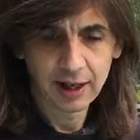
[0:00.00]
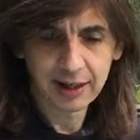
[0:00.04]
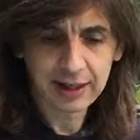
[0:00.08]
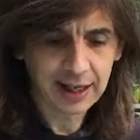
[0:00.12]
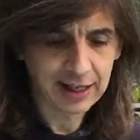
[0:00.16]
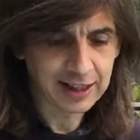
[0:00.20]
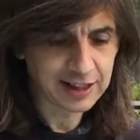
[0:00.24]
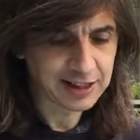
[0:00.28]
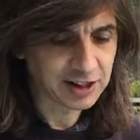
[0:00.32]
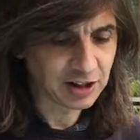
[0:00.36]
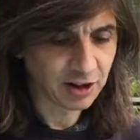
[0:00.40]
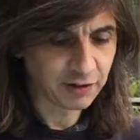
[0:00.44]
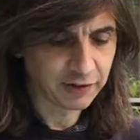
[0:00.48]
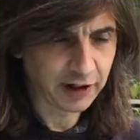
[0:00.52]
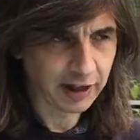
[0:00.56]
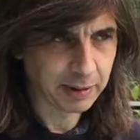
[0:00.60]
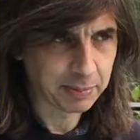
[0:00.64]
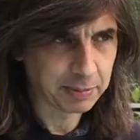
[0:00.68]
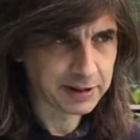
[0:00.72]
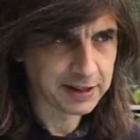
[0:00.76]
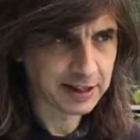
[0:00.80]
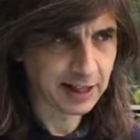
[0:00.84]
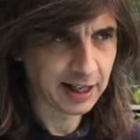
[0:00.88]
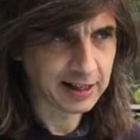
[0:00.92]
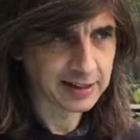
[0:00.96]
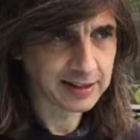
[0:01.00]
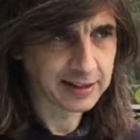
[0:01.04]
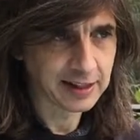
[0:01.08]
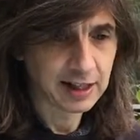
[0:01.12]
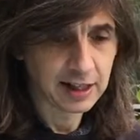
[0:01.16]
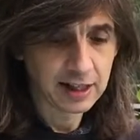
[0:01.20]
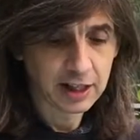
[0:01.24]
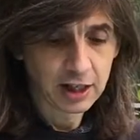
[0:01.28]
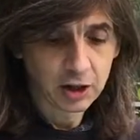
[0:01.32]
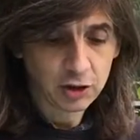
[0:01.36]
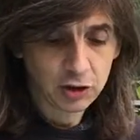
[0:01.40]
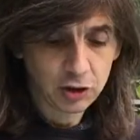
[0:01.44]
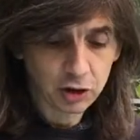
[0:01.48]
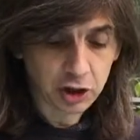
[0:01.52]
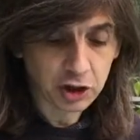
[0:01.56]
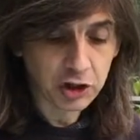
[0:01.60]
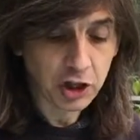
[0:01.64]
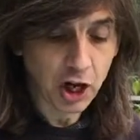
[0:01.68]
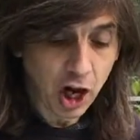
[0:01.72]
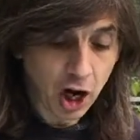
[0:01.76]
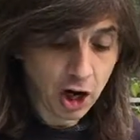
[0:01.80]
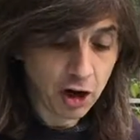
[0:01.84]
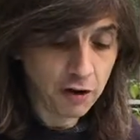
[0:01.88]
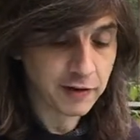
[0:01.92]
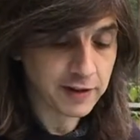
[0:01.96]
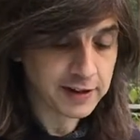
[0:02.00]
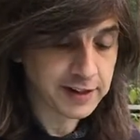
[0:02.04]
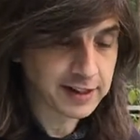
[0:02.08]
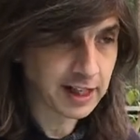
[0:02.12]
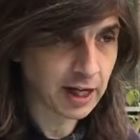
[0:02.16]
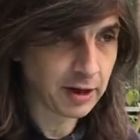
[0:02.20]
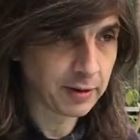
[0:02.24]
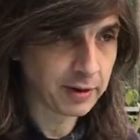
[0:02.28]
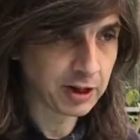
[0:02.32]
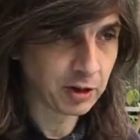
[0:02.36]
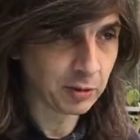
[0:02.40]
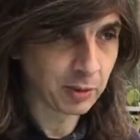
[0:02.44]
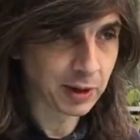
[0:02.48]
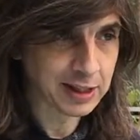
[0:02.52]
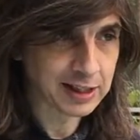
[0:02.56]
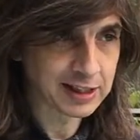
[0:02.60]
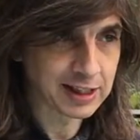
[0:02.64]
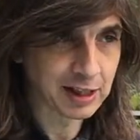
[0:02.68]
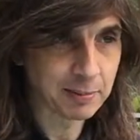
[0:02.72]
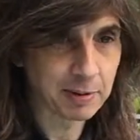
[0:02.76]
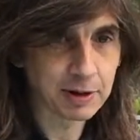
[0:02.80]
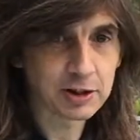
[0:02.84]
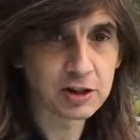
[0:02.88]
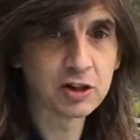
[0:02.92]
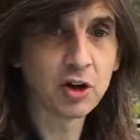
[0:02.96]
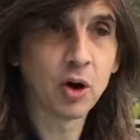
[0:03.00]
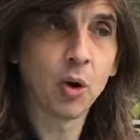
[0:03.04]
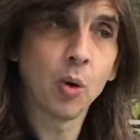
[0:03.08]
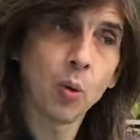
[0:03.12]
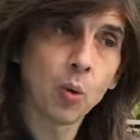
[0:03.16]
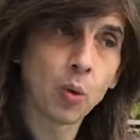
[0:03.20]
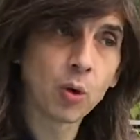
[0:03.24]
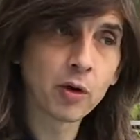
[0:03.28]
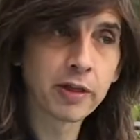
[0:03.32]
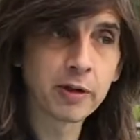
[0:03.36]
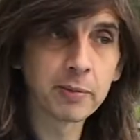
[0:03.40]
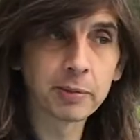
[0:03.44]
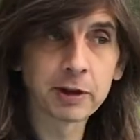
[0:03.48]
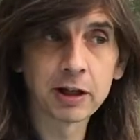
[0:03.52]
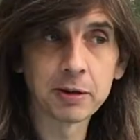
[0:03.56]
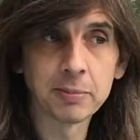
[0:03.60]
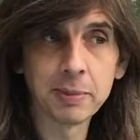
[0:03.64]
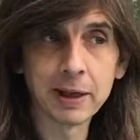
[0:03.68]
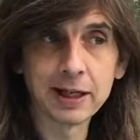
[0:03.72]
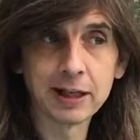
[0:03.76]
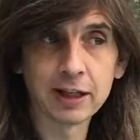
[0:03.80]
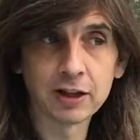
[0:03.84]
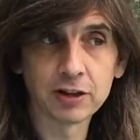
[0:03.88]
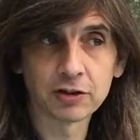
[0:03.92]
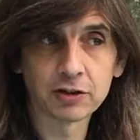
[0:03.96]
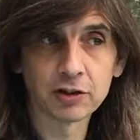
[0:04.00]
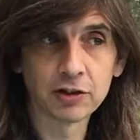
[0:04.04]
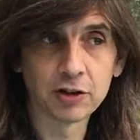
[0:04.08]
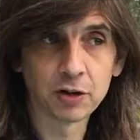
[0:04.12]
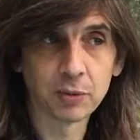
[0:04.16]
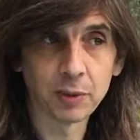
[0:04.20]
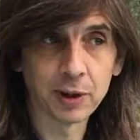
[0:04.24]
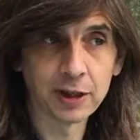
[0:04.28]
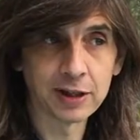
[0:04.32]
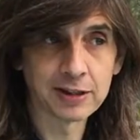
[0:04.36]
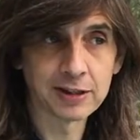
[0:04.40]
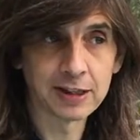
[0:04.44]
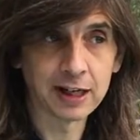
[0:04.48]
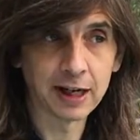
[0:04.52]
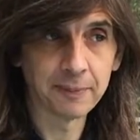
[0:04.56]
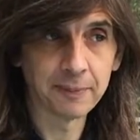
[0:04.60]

Again, it's not very precise. You can oversow in the winter because not all of them are going to make it through the winter.